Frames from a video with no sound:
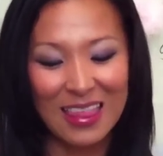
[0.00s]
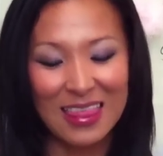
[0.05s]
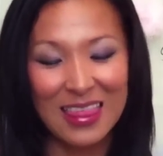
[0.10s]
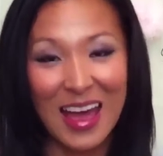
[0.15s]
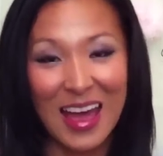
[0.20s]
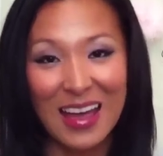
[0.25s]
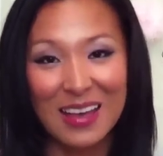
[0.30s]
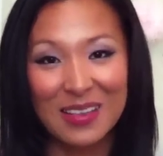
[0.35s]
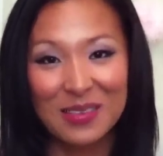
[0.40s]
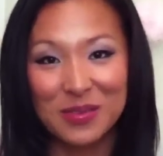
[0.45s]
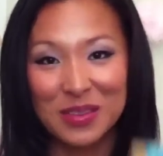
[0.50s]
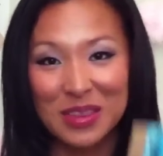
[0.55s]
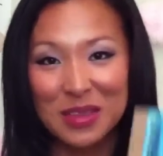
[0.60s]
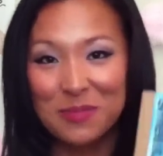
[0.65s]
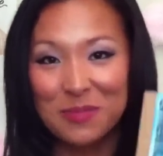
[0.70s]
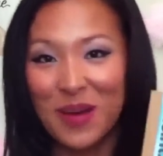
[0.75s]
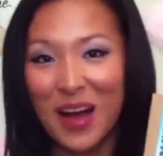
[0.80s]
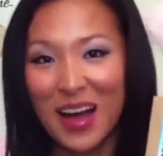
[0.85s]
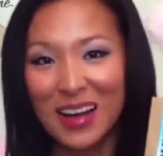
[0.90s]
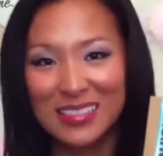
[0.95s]
that is what the
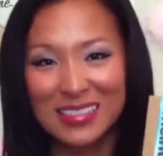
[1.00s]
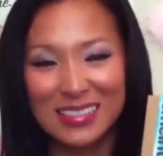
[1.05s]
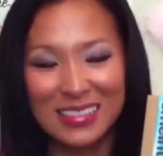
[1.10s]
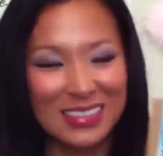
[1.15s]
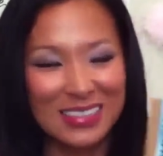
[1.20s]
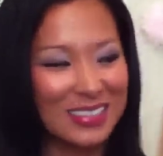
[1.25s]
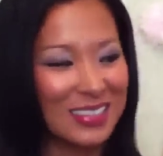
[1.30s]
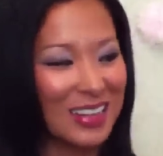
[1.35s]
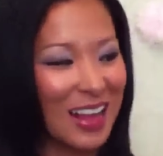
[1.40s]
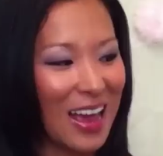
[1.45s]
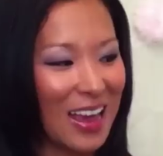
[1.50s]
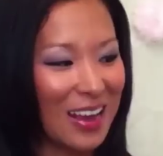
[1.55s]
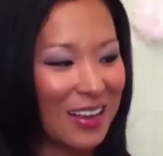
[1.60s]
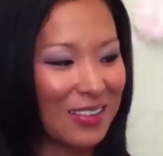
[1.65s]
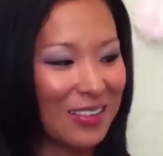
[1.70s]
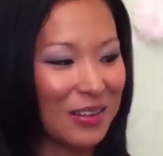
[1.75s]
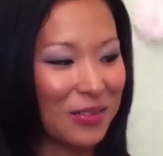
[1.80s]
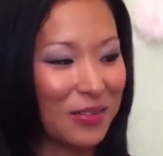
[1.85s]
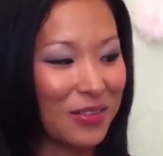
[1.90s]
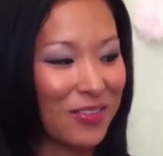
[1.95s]
box looks like.
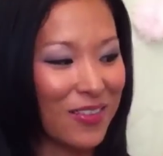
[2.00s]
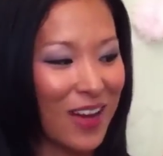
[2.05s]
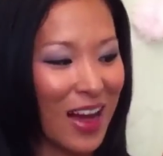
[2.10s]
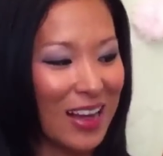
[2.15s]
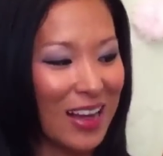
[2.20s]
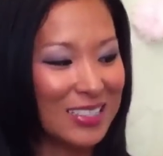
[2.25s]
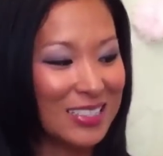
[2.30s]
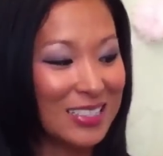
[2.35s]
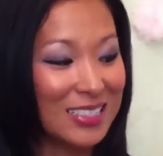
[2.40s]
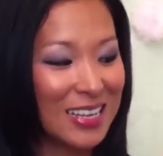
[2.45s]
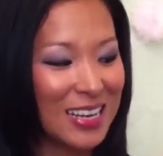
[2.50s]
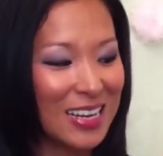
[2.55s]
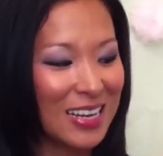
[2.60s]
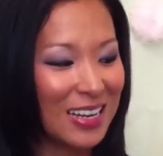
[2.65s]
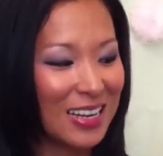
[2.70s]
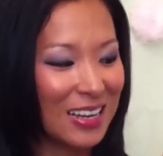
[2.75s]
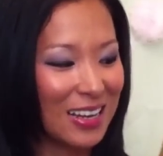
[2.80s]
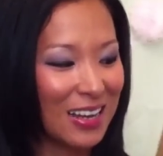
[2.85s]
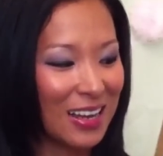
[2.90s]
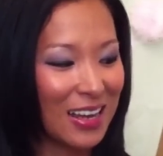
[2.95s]
So we've got see
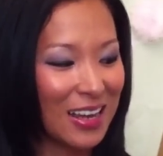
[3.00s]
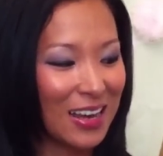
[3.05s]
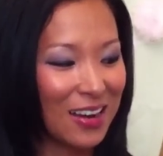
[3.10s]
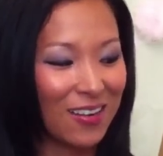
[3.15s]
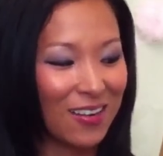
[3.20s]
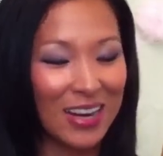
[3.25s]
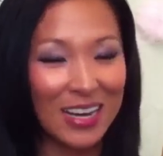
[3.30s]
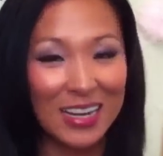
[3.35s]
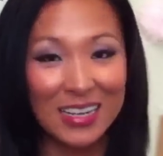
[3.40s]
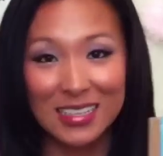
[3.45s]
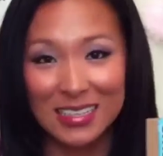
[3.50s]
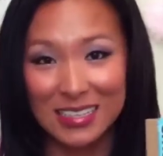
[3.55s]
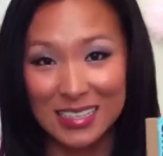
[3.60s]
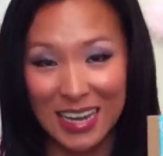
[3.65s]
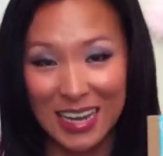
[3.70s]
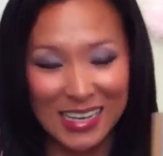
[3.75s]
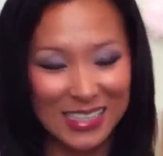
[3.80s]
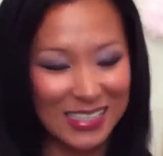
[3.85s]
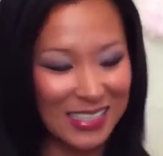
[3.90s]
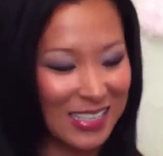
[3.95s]
it, hear it,
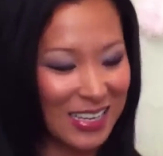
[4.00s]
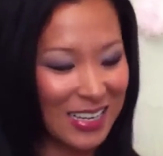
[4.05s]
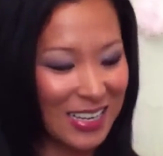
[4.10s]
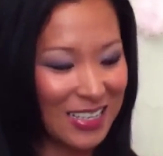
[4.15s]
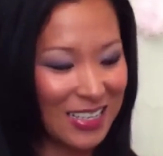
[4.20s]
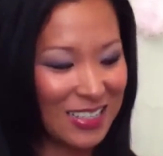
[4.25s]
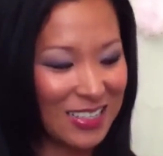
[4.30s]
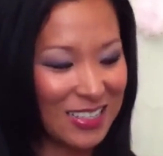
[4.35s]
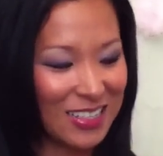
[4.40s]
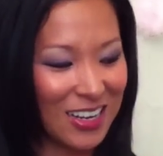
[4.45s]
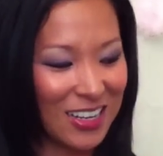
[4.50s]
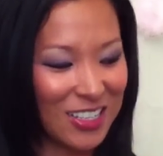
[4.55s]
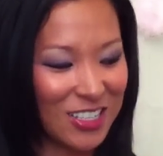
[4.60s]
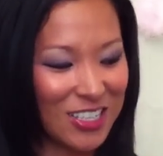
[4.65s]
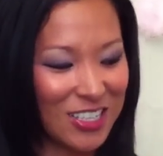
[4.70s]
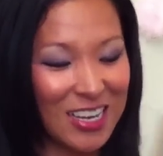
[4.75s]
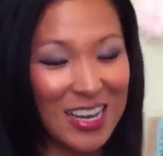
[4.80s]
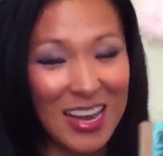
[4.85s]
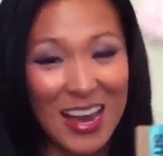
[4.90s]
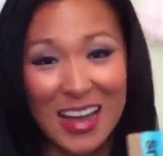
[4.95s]
taste it,
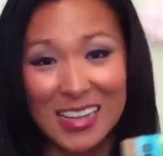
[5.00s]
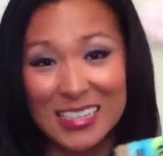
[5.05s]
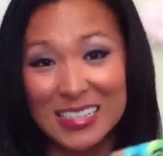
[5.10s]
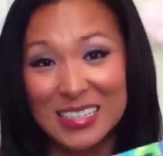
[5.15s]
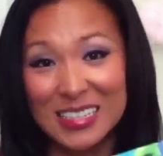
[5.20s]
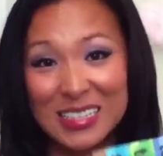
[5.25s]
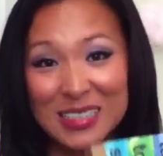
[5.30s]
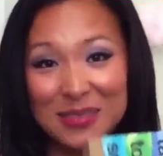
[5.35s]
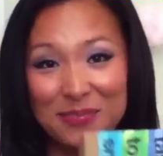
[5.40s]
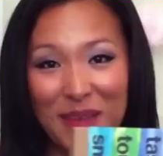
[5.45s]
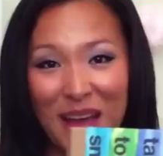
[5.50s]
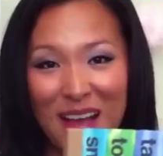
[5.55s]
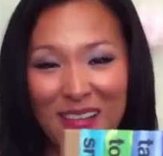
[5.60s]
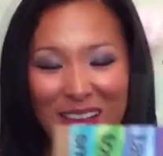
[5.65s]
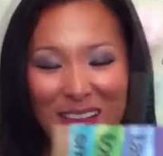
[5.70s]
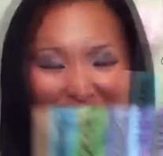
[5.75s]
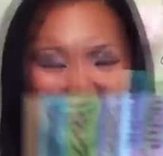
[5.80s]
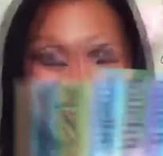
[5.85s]
touch it, and smell it.